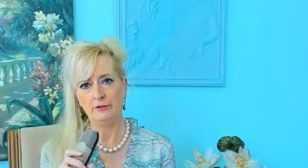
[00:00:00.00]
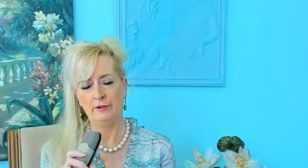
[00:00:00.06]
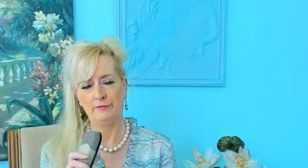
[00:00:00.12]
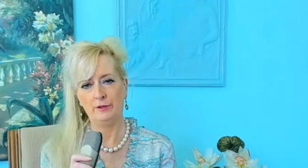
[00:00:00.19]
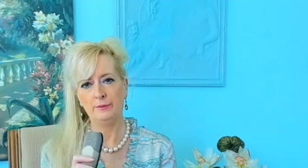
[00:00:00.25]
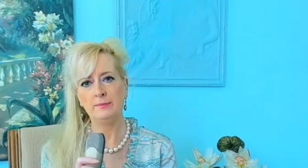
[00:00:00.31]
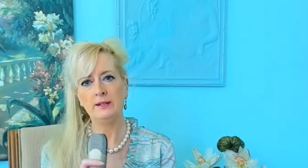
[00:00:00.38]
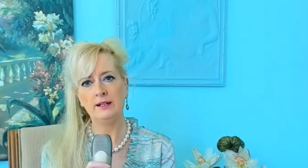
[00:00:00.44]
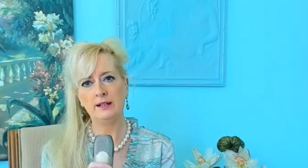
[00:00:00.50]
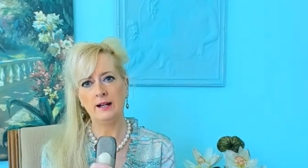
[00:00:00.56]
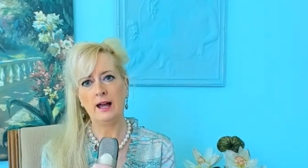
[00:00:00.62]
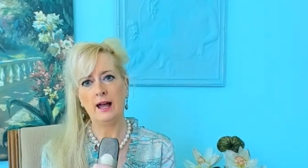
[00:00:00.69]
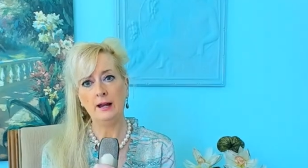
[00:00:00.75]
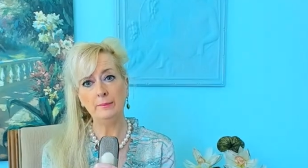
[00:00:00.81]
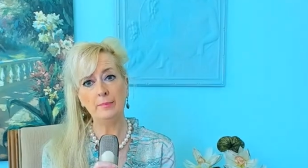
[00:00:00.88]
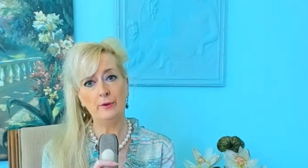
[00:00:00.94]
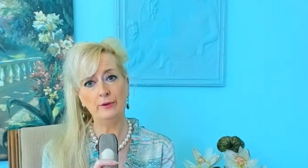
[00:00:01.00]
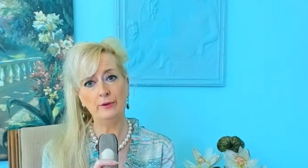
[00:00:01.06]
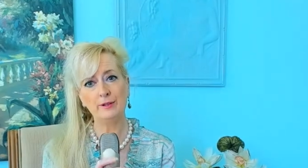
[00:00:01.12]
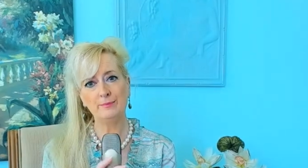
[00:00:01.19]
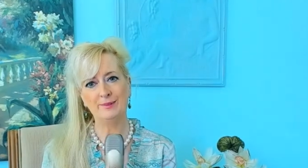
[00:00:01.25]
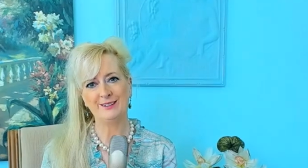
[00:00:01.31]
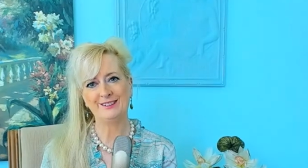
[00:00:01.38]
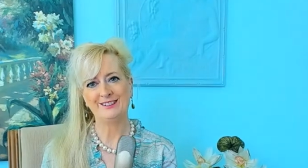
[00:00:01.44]
of the media and
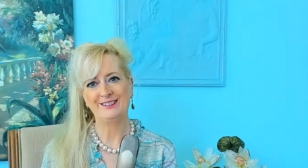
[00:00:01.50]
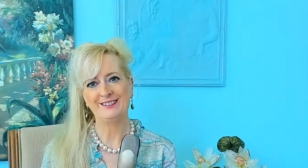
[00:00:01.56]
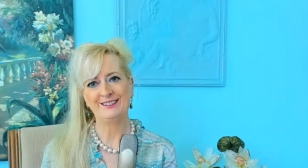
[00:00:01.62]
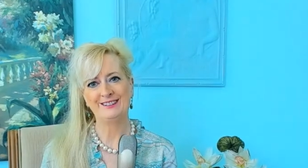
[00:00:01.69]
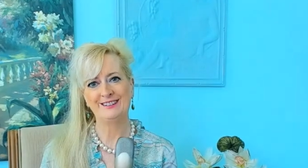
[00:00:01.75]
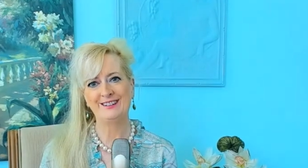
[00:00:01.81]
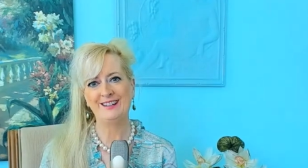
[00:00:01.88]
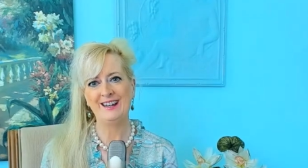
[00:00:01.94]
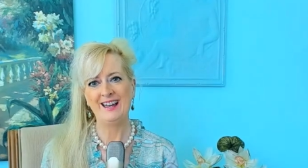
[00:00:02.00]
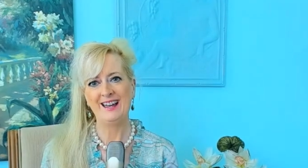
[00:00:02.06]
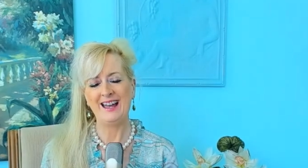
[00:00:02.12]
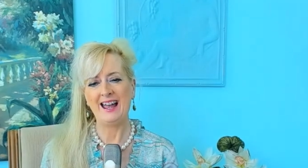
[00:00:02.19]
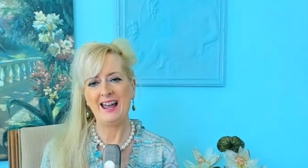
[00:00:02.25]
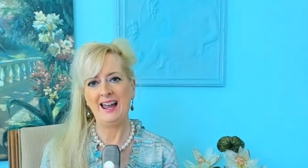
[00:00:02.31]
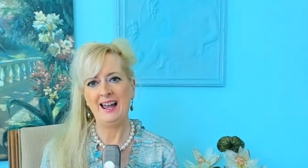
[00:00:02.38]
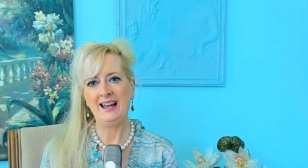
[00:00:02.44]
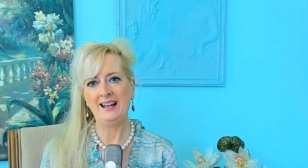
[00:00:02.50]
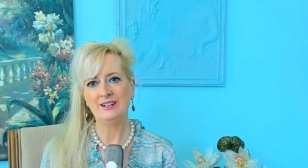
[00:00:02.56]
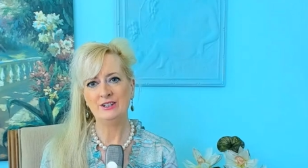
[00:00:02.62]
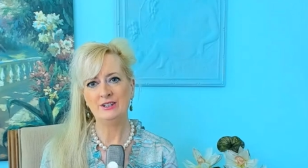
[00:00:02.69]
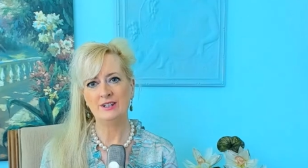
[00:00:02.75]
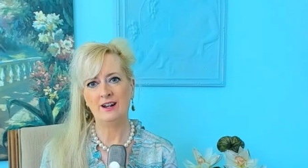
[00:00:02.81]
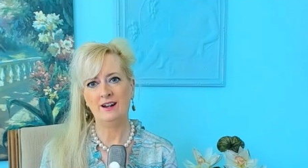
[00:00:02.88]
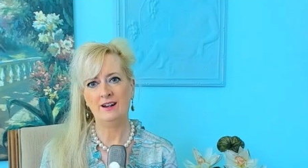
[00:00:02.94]
polling business.
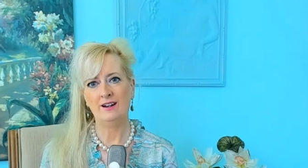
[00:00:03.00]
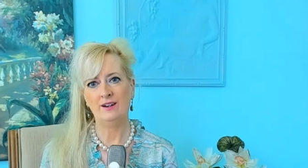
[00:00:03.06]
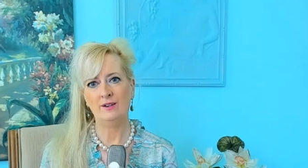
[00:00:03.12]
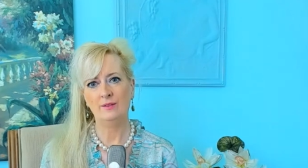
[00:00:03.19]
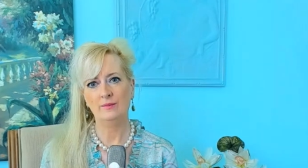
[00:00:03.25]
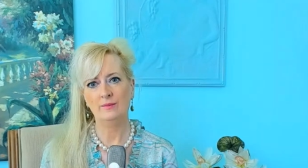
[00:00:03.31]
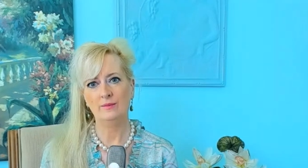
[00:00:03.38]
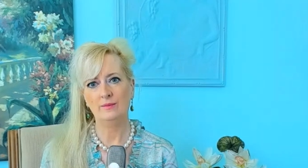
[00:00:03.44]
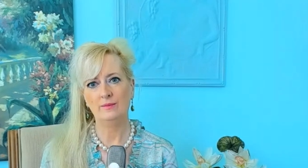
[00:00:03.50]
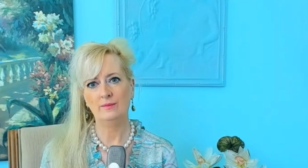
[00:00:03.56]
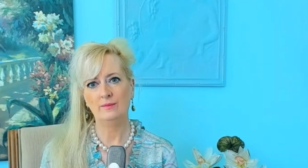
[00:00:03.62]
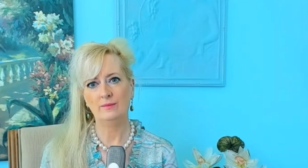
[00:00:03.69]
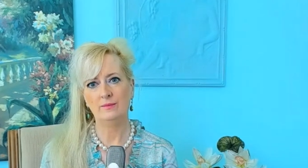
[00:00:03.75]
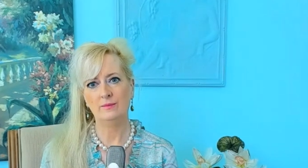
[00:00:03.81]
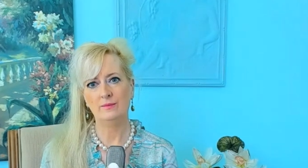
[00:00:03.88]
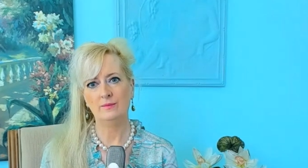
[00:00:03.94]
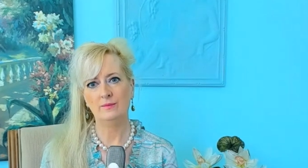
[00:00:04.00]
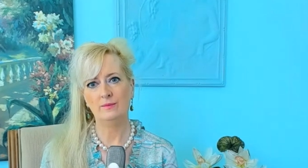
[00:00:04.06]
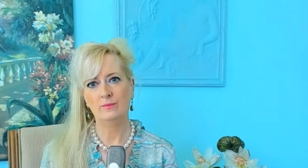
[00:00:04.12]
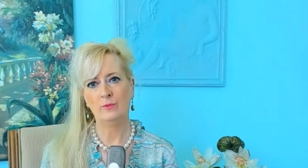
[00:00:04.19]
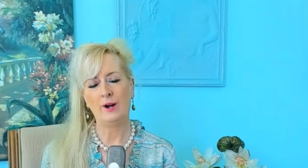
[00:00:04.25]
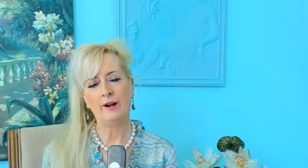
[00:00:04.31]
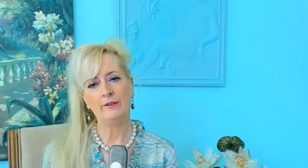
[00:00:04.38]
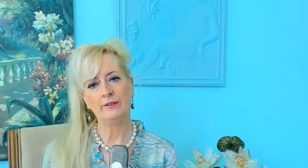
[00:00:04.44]
And
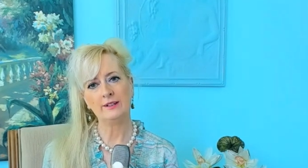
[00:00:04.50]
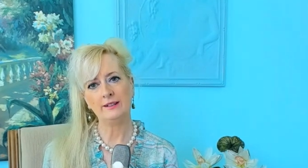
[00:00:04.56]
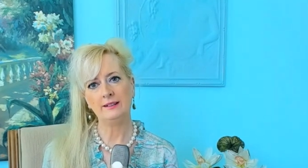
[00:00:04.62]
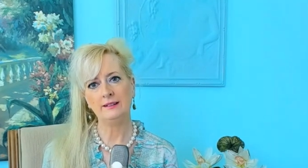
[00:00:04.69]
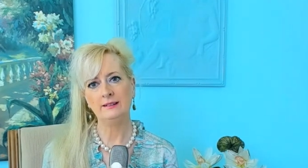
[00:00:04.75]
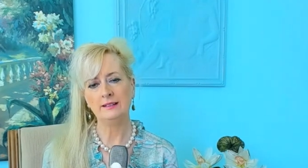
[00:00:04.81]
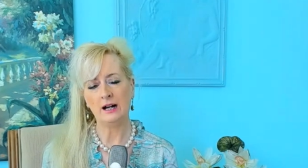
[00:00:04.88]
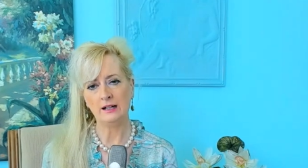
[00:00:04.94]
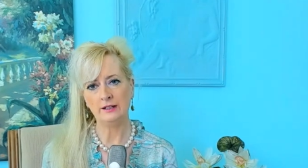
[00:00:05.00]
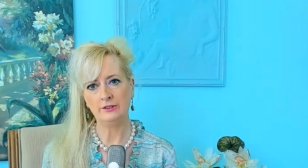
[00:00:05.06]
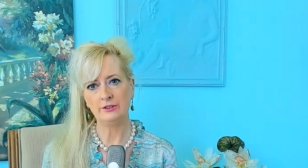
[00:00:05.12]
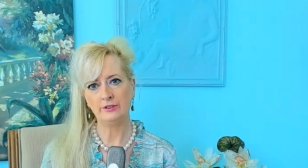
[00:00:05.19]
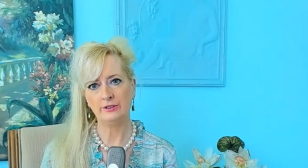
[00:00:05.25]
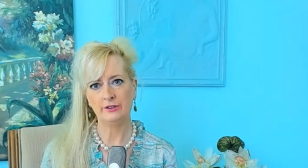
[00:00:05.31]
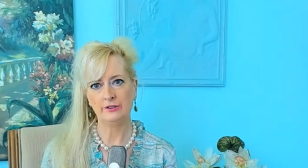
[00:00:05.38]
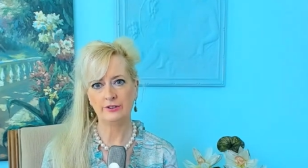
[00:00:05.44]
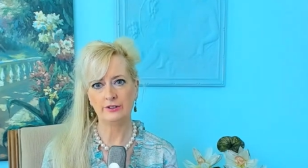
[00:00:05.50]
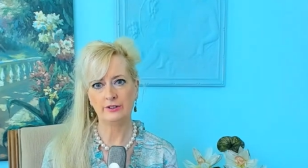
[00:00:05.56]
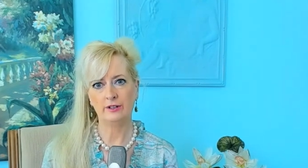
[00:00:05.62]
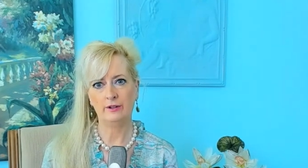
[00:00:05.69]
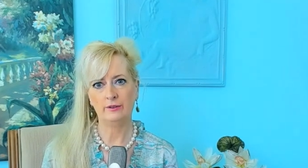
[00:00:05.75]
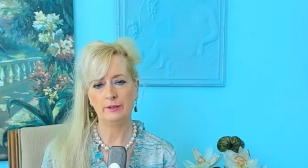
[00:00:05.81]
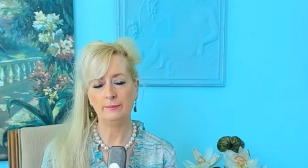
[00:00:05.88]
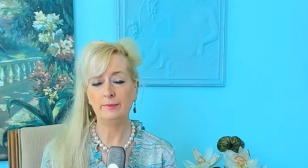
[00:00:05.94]
while he died 2 years
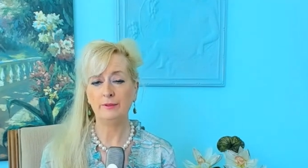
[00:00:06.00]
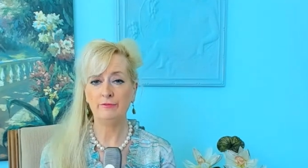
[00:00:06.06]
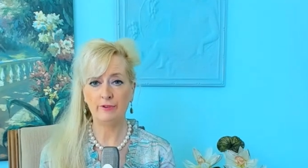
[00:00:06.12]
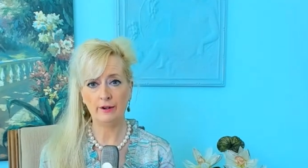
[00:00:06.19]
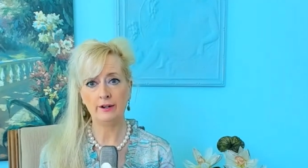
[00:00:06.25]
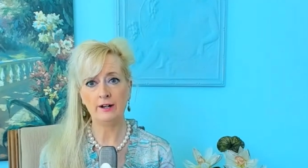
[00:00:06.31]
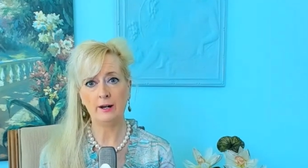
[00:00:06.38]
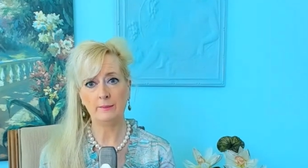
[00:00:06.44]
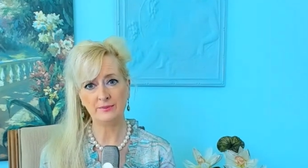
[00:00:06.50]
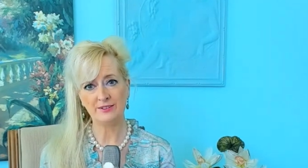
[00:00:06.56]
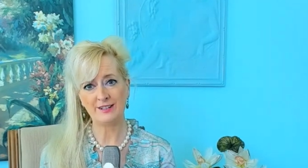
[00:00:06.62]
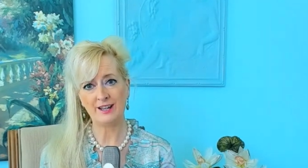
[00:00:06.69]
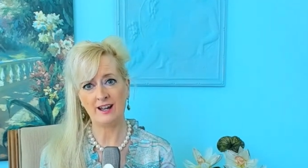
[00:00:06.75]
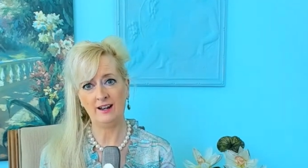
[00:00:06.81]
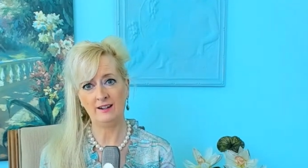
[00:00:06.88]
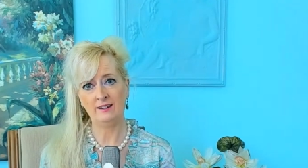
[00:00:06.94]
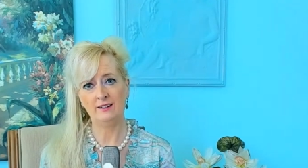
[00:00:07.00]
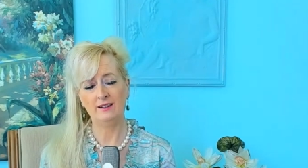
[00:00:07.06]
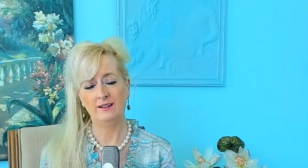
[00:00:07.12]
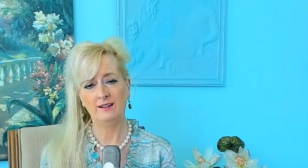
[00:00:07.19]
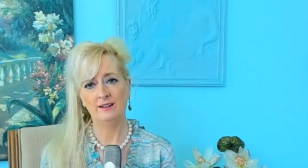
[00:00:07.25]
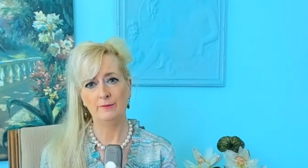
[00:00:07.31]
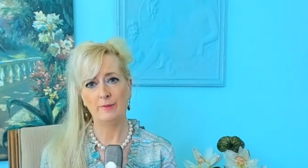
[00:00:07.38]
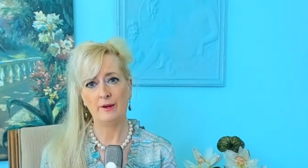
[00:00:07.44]
ago, he'd be very upset
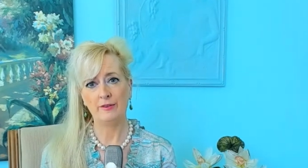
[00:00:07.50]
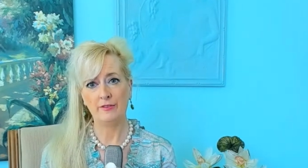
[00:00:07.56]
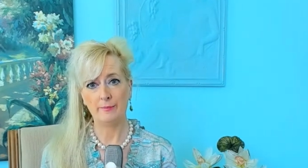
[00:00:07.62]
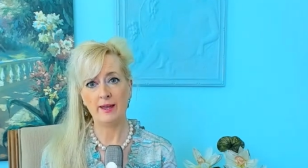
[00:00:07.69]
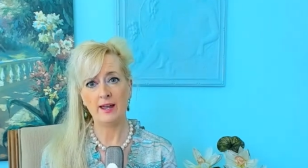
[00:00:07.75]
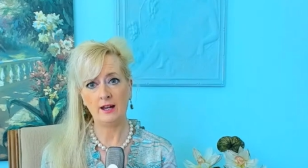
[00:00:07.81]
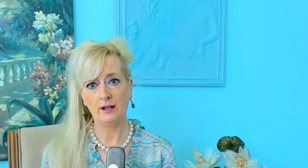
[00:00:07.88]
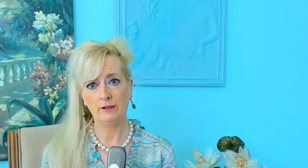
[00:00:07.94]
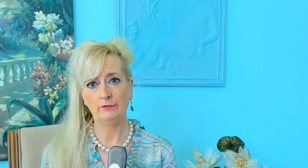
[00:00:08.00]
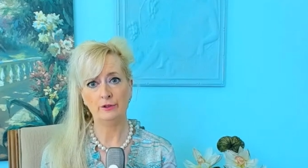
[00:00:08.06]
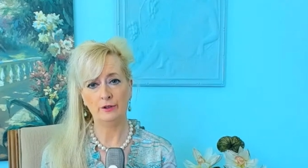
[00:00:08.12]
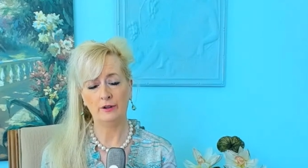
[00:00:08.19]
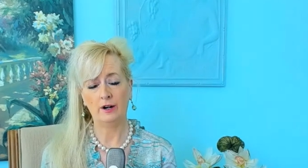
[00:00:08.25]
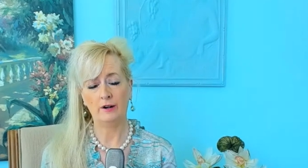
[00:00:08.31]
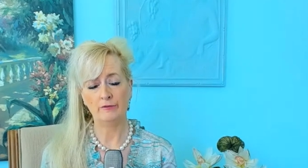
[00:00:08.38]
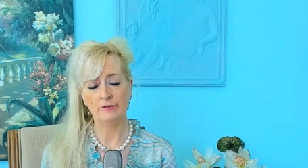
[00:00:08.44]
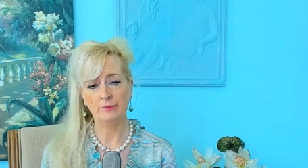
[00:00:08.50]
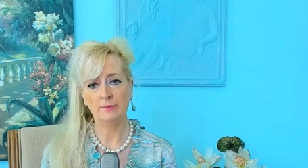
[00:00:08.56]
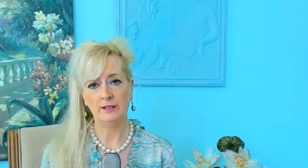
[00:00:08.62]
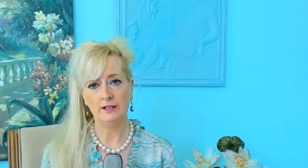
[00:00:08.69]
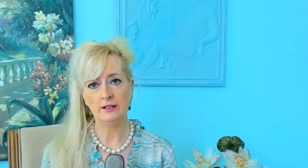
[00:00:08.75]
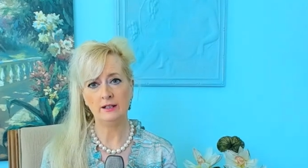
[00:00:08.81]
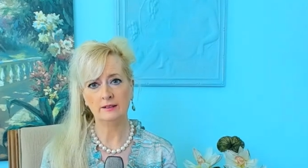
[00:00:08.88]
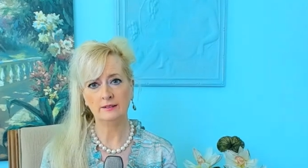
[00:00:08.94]
by the behavior of the
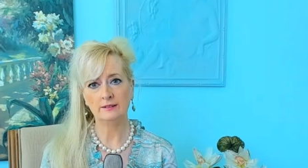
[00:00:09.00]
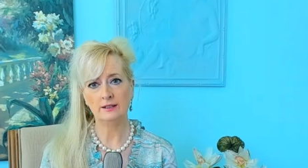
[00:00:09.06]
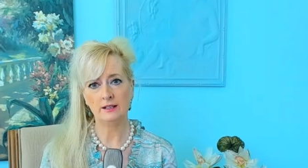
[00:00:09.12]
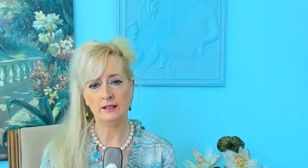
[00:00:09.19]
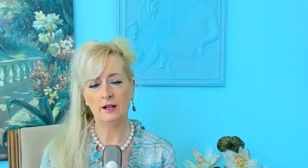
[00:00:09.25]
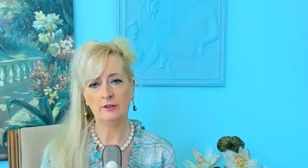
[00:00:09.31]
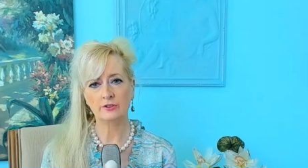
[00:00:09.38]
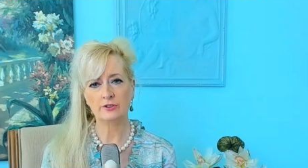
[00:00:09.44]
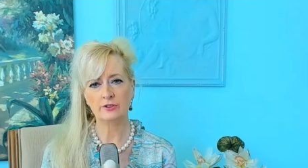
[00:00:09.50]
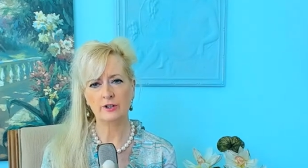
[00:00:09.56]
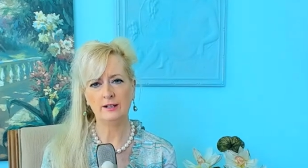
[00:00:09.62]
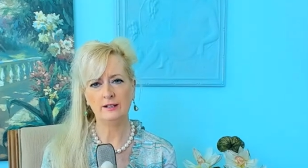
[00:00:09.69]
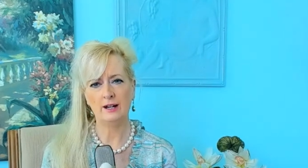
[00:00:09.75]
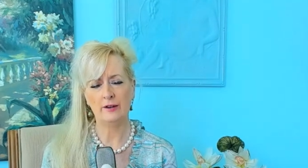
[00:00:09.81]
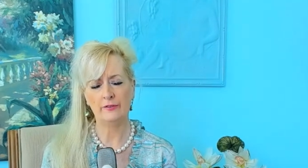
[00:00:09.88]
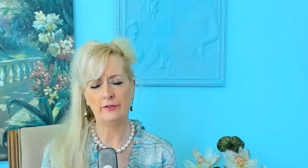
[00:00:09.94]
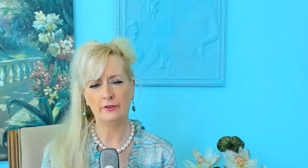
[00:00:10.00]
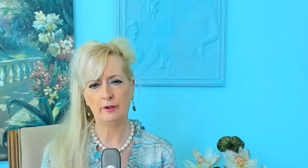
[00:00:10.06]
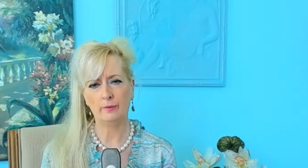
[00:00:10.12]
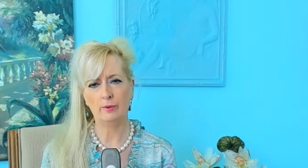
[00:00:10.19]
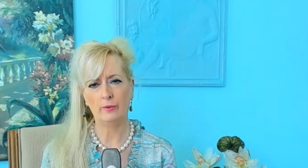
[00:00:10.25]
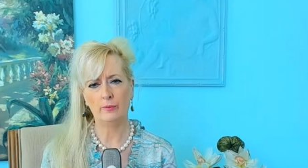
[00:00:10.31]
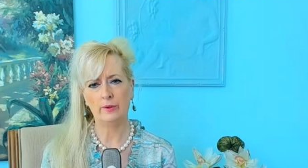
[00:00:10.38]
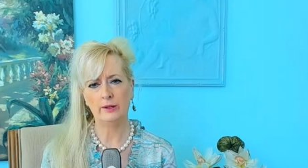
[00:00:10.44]
media CEOs right now, the
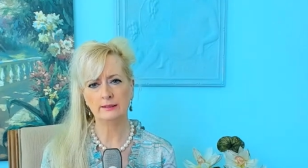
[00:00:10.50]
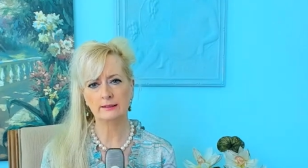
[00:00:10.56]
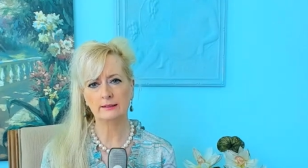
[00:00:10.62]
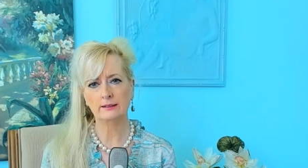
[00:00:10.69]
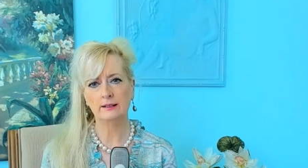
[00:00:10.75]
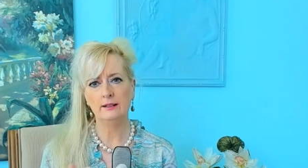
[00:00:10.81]
liberal ones.